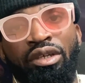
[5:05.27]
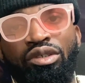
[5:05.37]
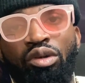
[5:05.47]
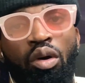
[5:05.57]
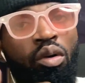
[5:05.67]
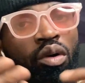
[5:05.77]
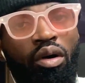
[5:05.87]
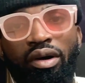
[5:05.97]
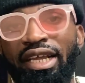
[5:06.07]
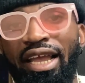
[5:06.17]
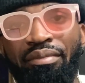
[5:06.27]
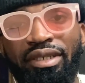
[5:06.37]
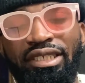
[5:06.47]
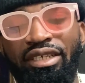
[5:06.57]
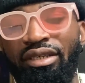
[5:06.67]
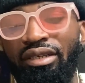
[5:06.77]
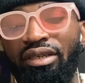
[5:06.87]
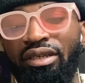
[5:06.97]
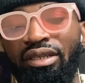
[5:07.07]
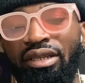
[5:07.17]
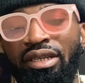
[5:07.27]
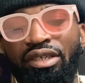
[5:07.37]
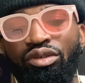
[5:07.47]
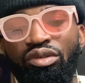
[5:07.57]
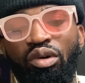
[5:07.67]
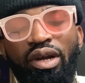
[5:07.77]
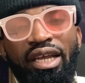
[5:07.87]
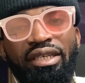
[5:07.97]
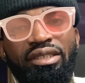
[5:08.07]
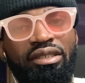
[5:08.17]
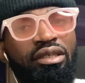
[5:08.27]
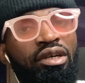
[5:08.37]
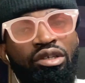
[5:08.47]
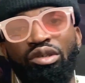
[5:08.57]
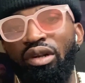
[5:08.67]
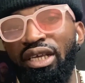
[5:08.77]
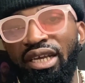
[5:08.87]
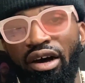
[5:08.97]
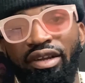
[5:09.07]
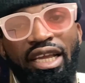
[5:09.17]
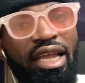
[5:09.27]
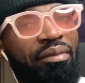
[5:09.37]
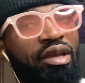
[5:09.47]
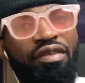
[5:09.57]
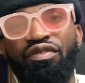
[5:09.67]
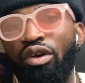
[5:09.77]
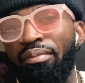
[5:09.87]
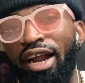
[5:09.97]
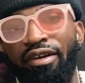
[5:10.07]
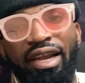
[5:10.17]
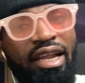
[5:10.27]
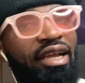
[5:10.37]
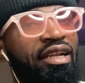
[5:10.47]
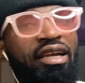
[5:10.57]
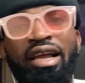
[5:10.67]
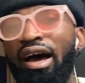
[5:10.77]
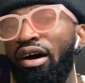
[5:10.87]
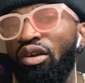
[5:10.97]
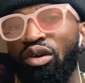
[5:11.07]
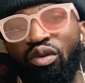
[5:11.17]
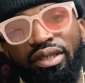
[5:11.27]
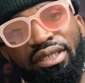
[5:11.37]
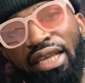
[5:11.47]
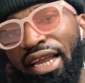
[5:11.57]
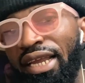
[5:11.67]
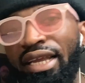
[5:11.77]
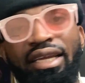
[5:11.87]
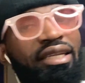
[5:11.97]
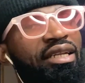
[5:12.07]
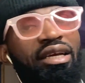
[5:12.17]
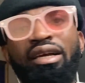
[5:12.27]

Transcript: So all the embassy needs to know is your legal name, if you're married, how long you're staying,